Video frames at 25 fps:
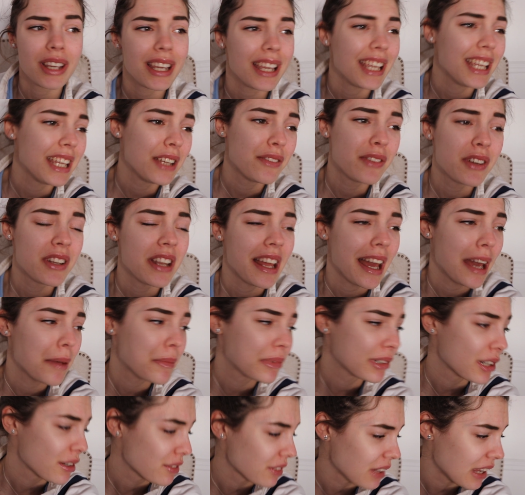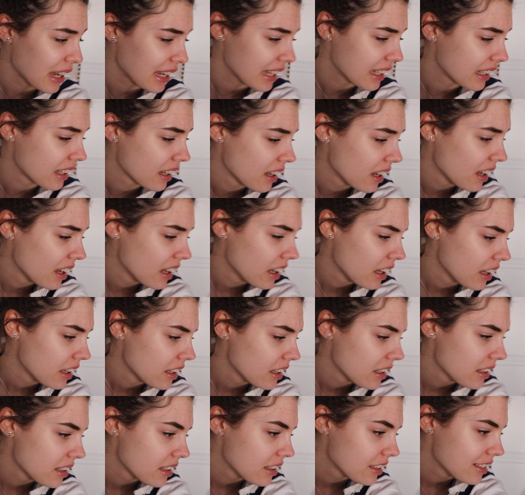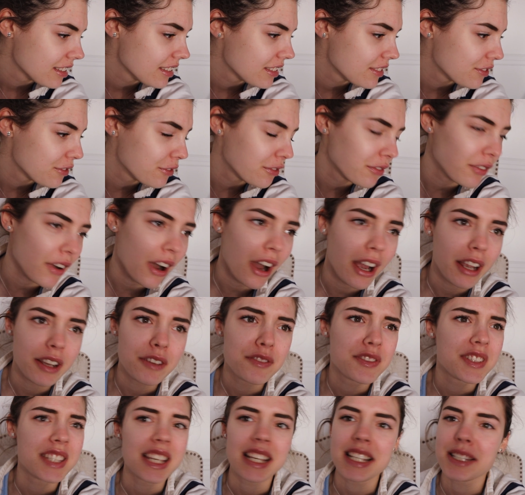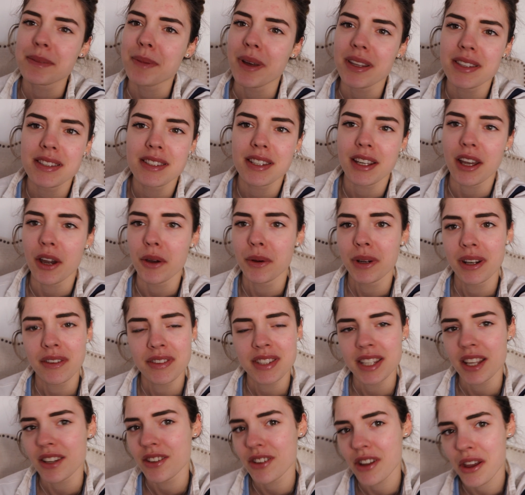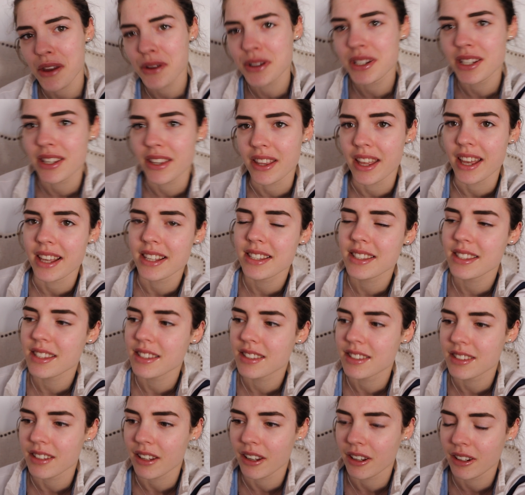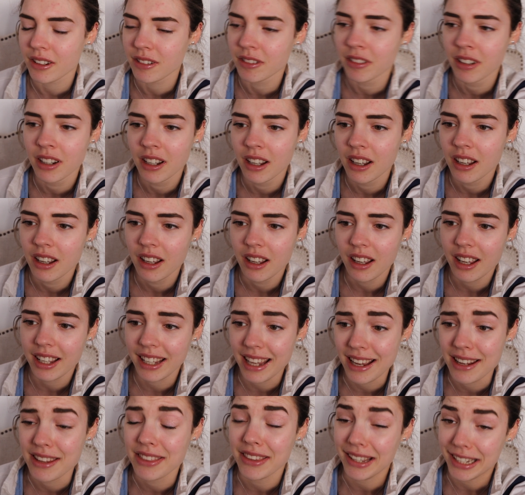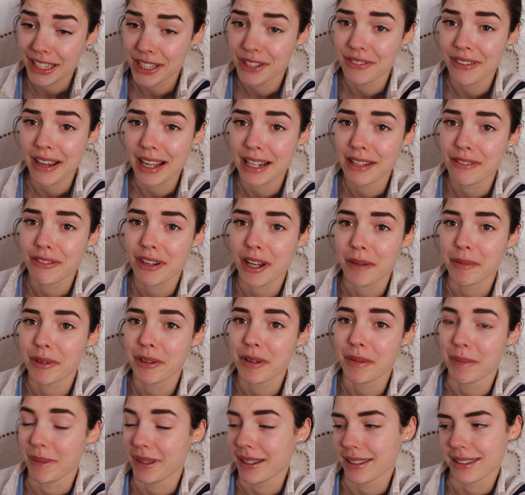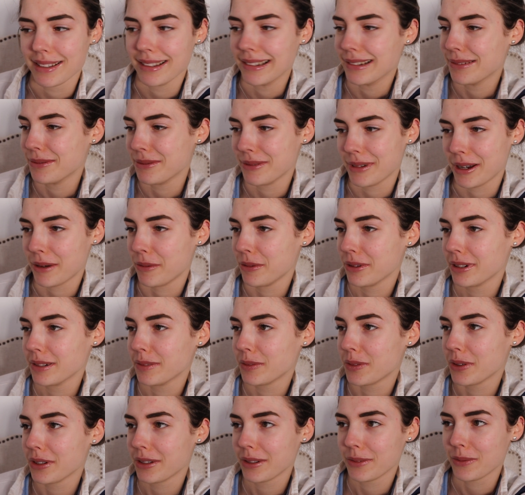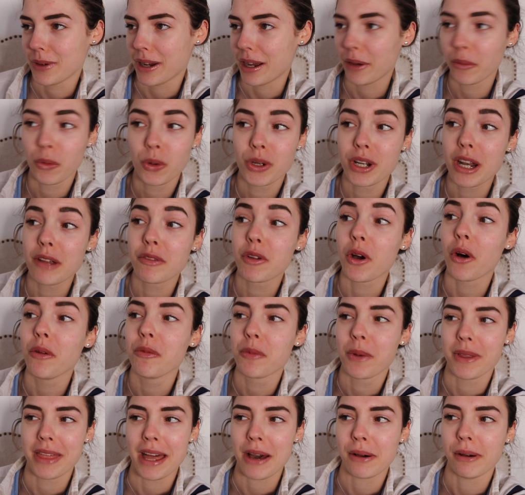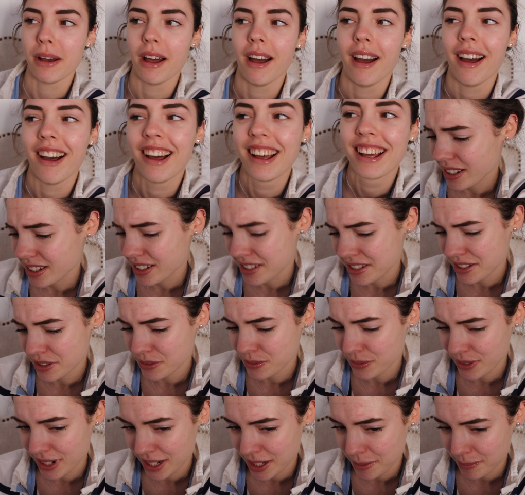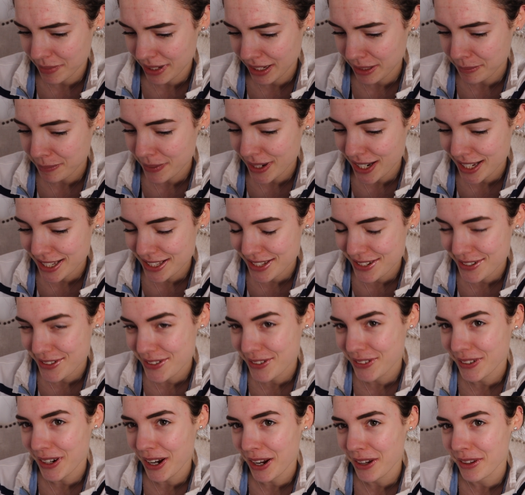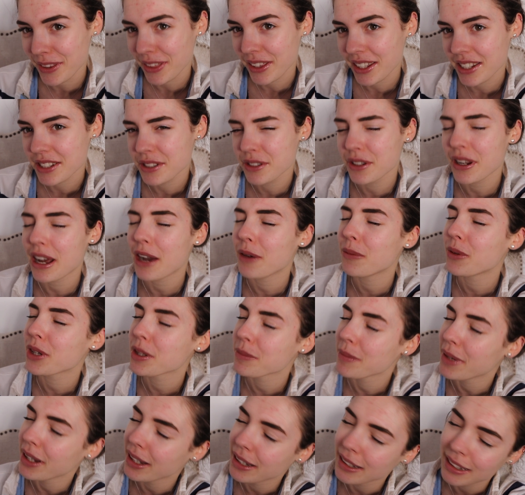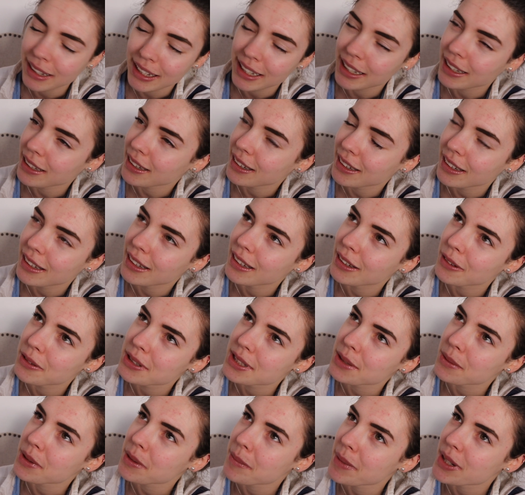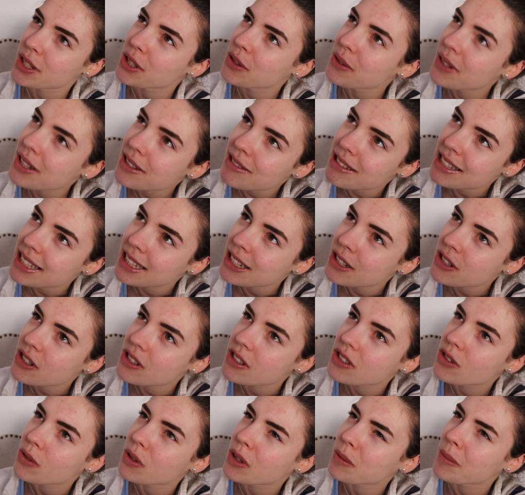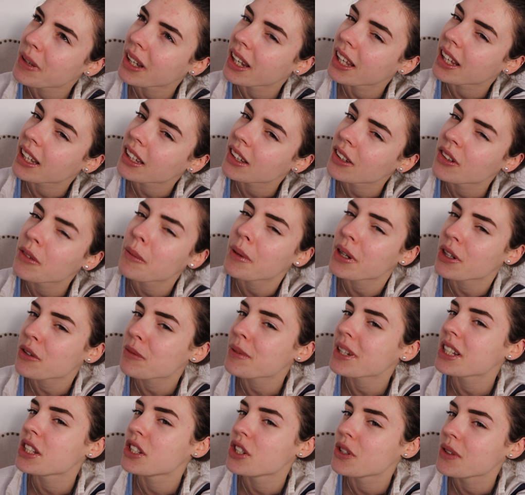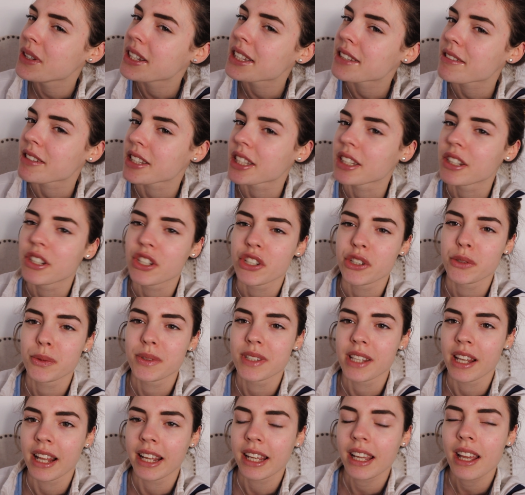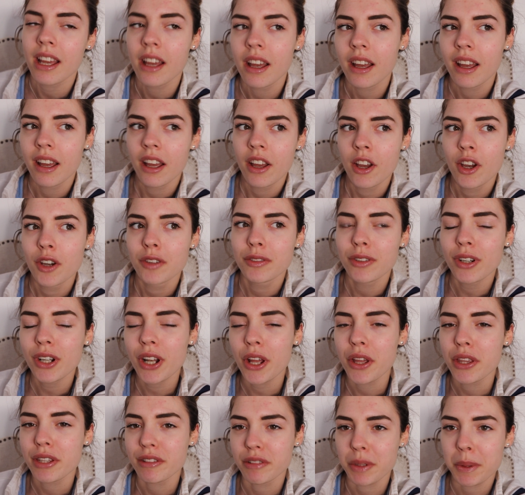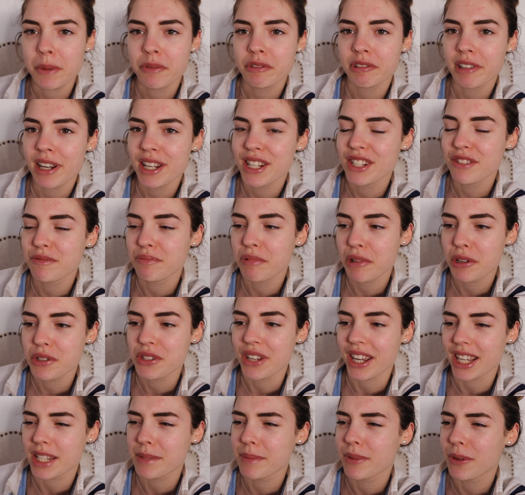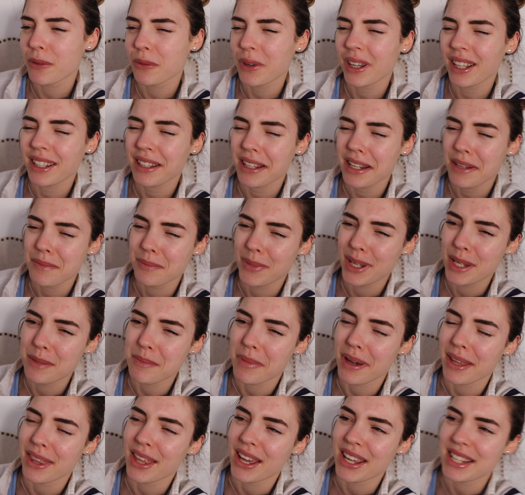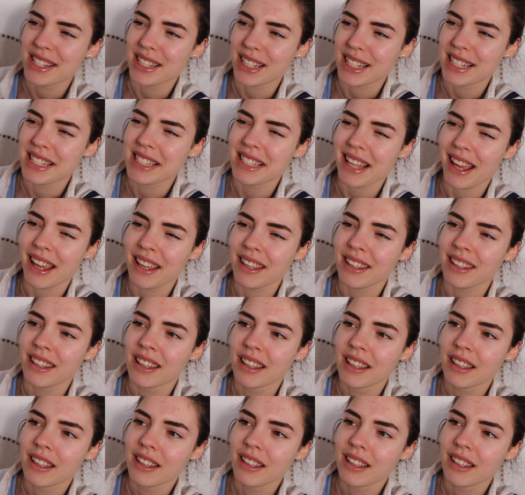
Even Emma of, like, 5-6 months ago would have said no to this. So again, thank you for Ellie for coming with me, because I wouldn't have gone without her. It's just weird. I'm like, personal growth, because you know how one of my, like, was it one of my New Year's resolutions, or one of my, like, no, I know my New Year's resolutions was like follow through with creative projects. But what I kind of mean by that is, like, say